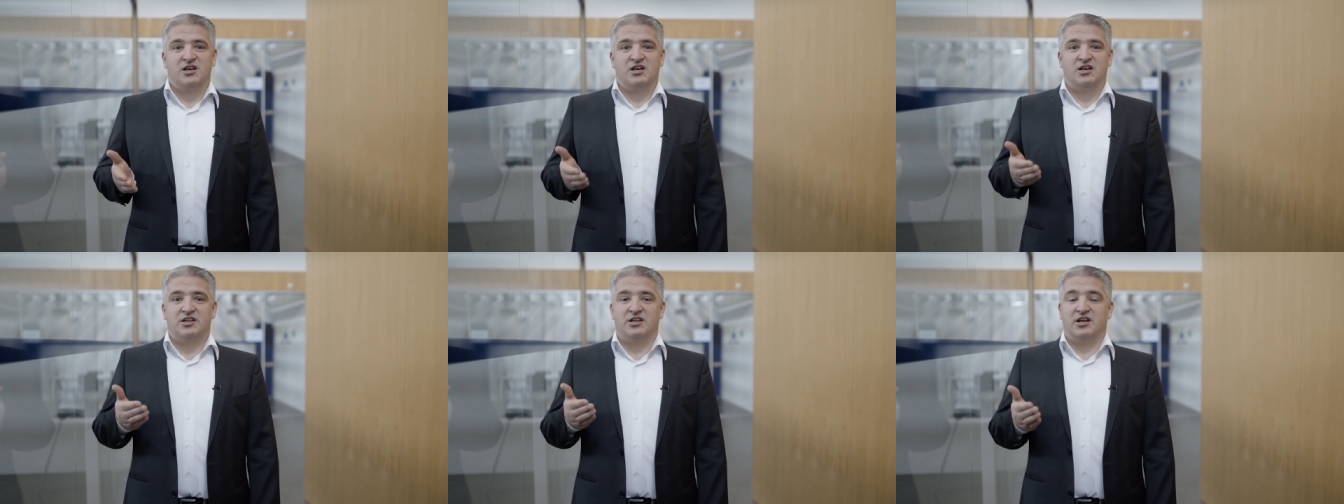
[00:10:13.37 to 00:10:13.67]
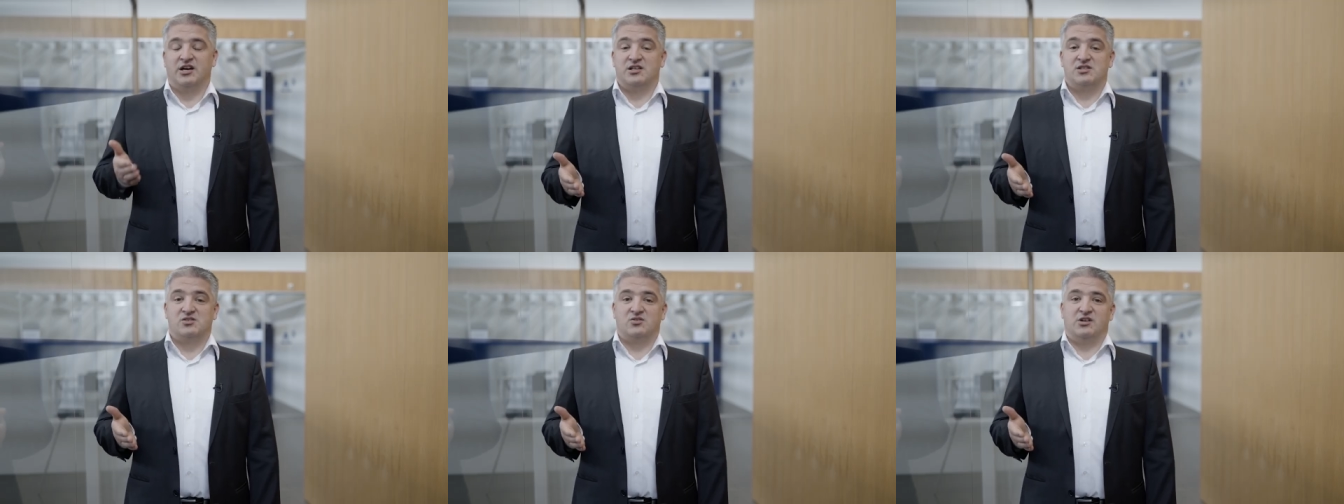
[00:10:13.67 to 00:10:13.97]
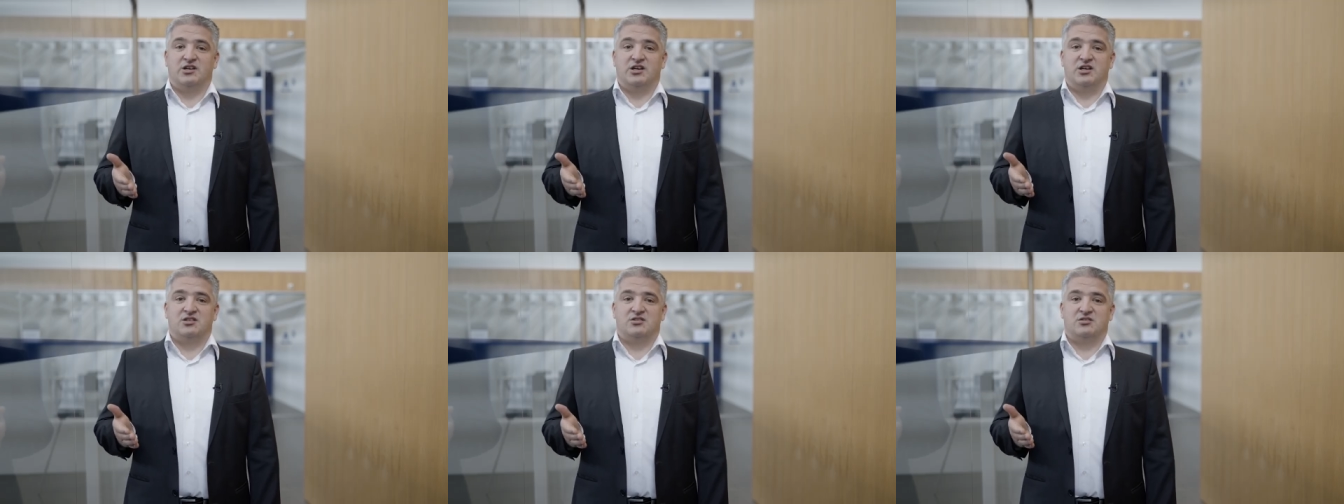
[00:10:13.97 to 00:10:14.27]
in
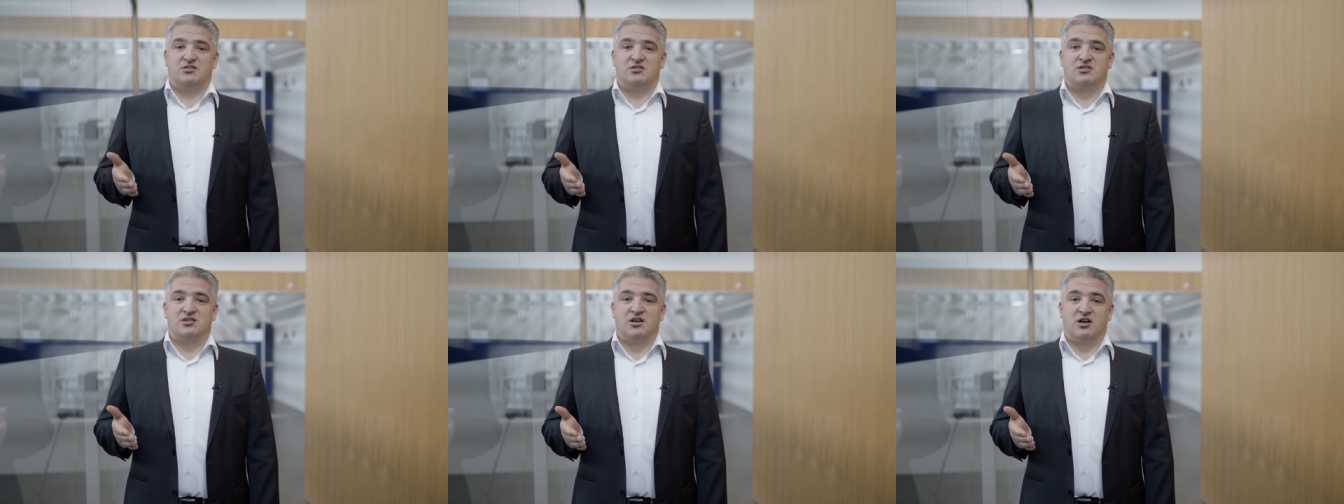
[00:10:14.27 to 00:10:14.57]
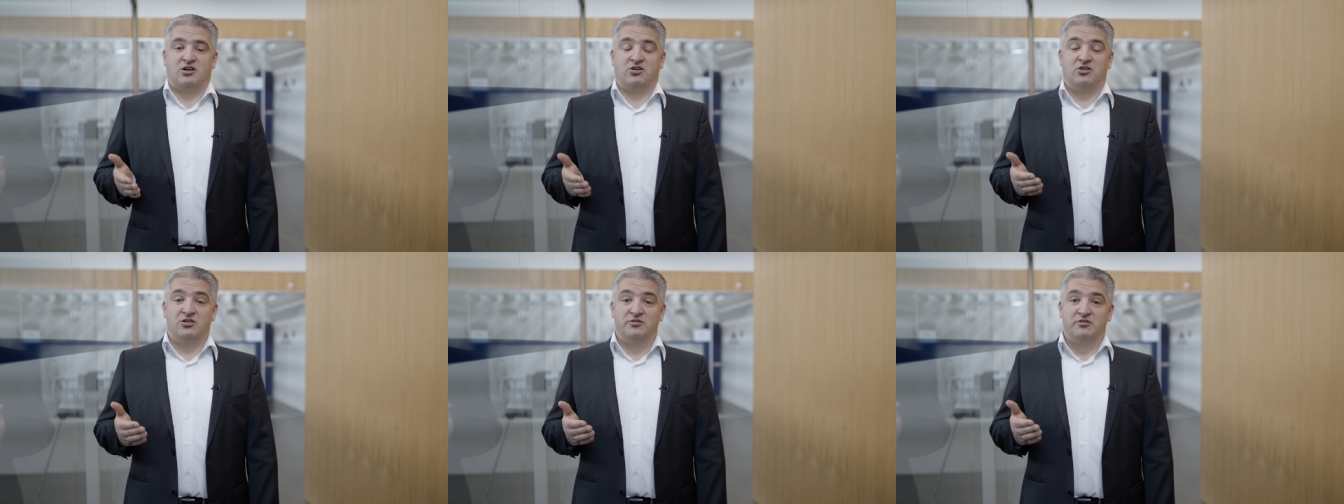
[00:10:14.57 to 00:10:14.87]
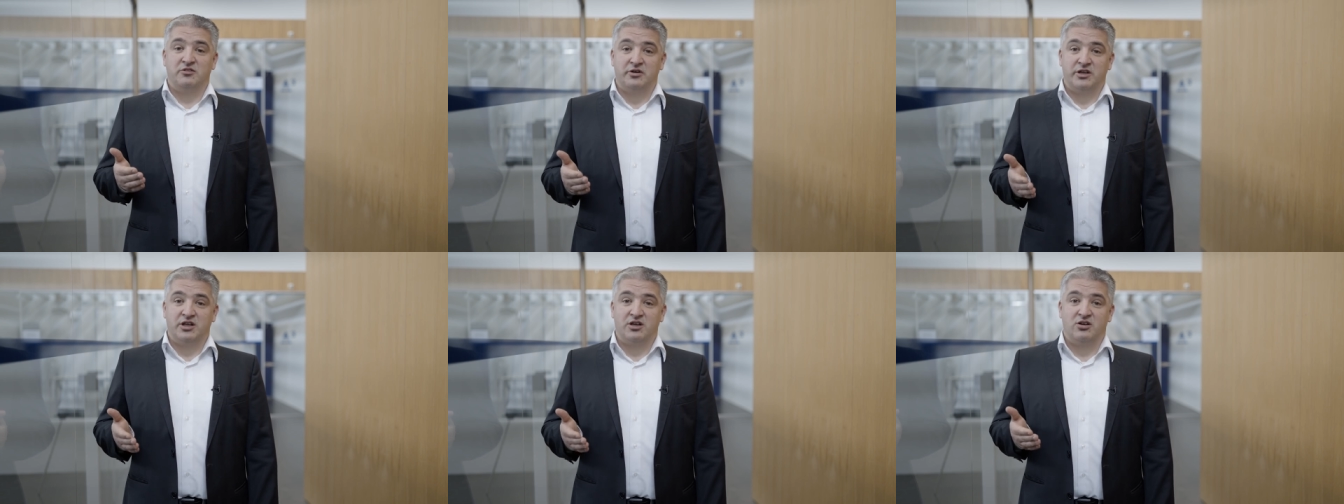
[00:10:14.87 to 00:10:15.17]
isolators are
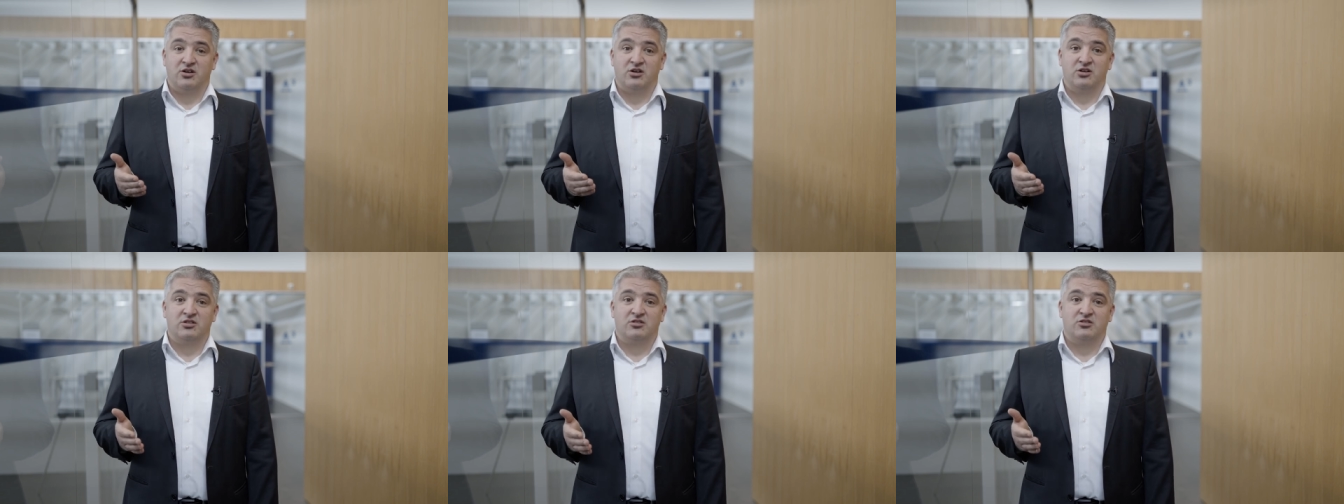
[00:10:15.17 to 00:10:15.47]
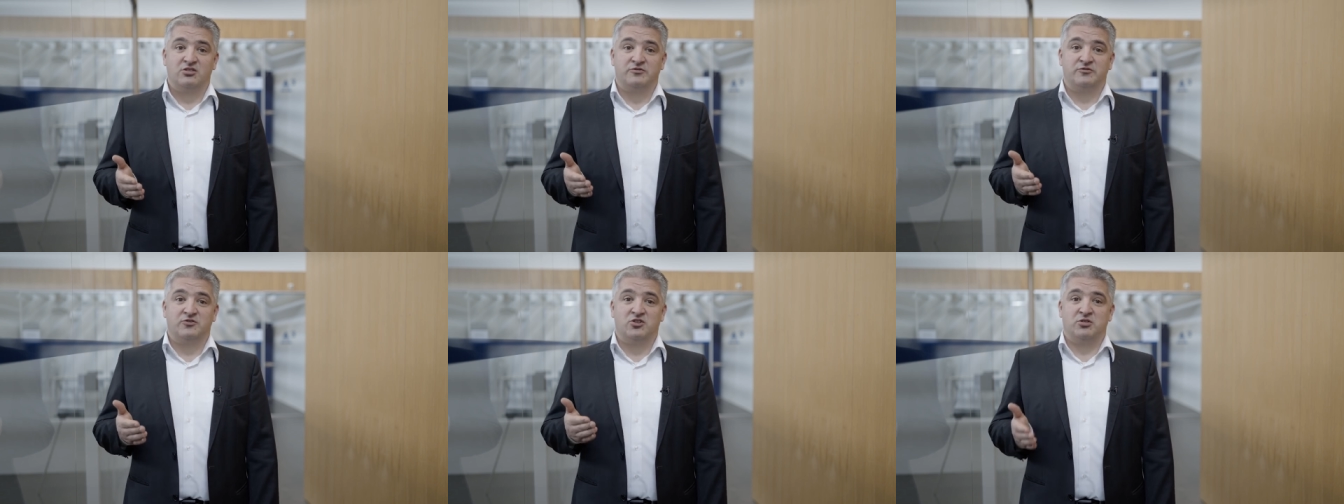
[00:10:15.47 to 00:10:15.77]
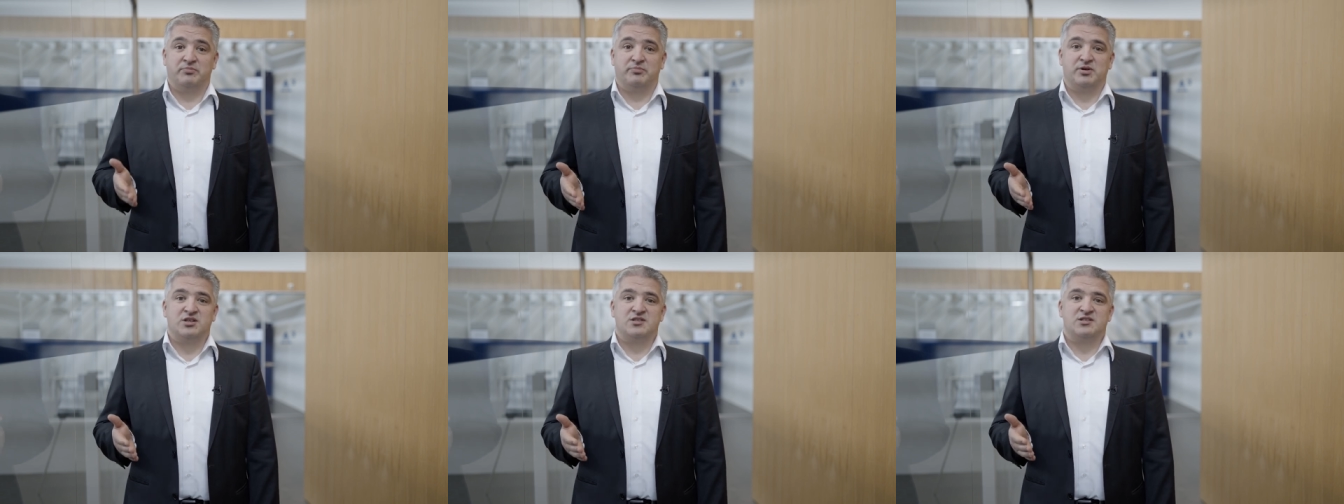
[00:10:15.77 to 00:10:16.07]
covering a lot of
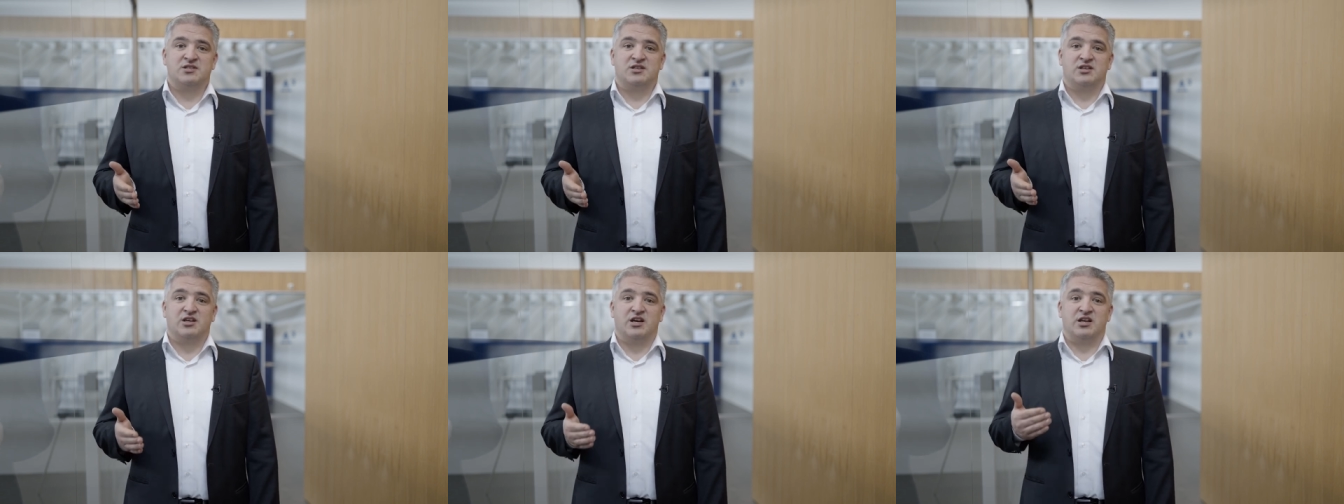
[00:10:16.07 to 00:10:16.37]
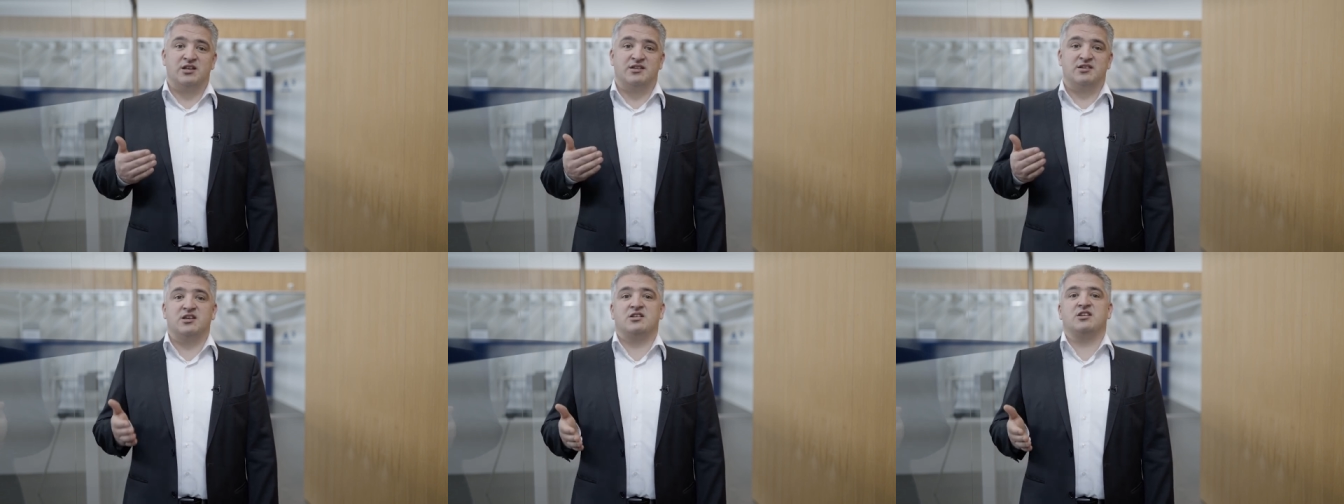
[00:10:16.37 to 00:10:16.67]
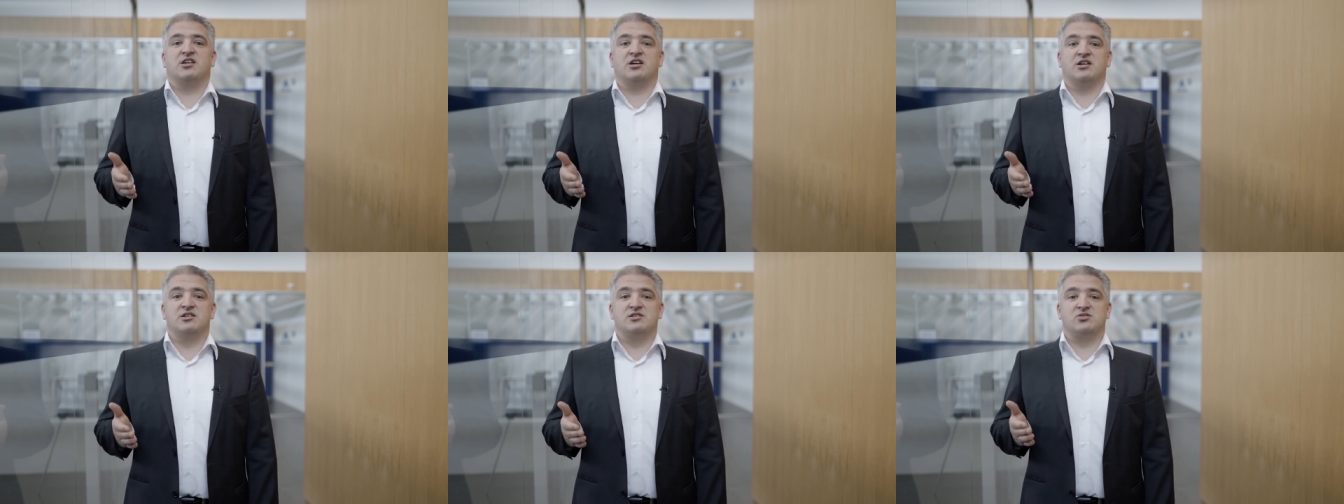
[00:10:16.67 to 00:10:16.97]
topics and
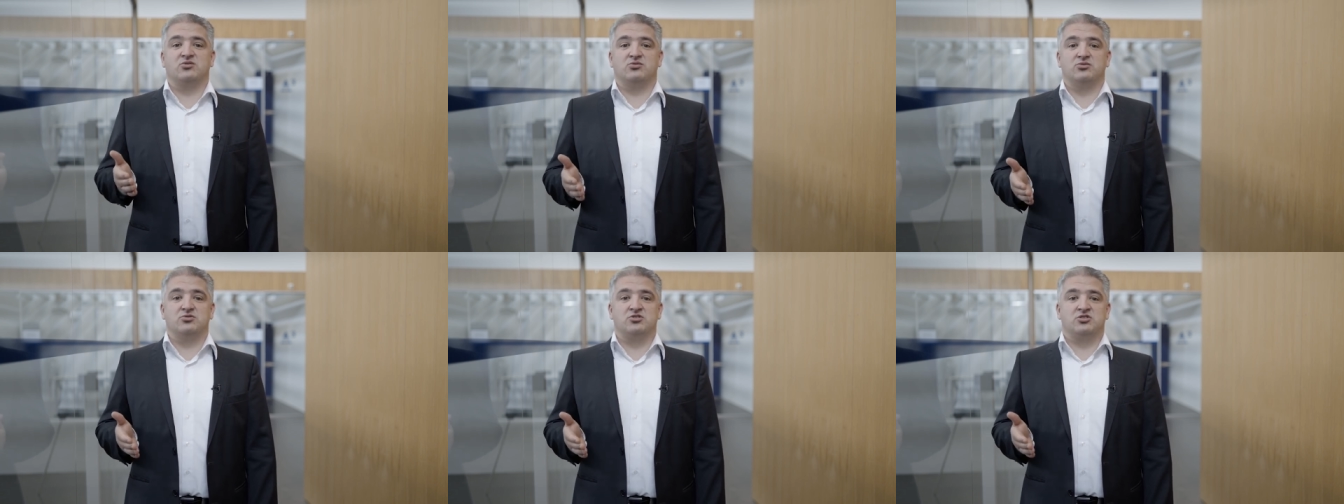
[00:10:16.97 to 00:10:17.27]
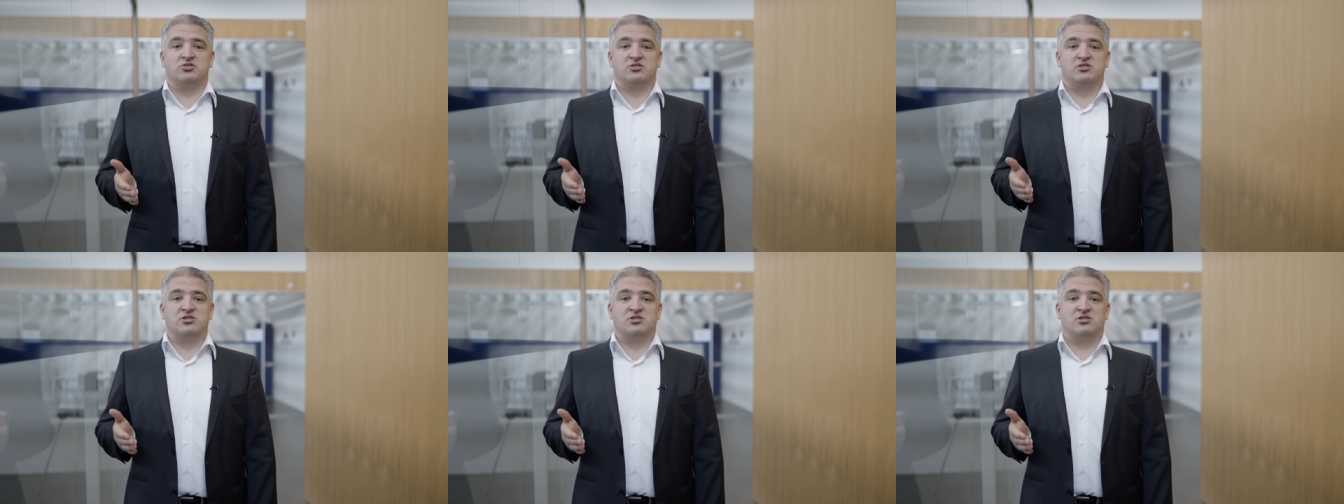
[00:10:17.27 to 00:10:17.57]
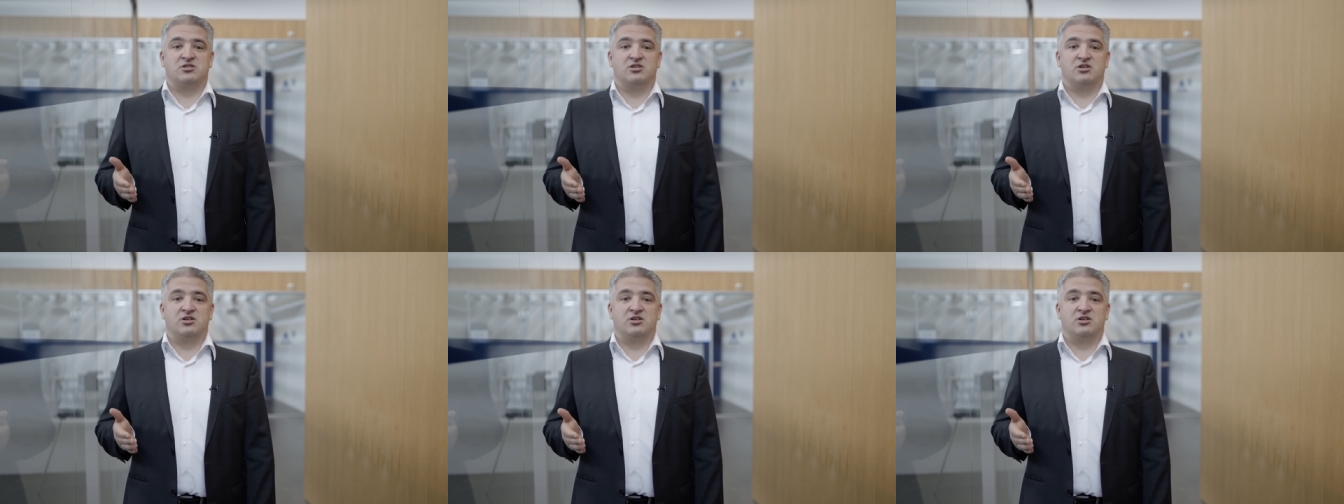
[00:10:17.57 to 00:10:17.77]
technical solutions.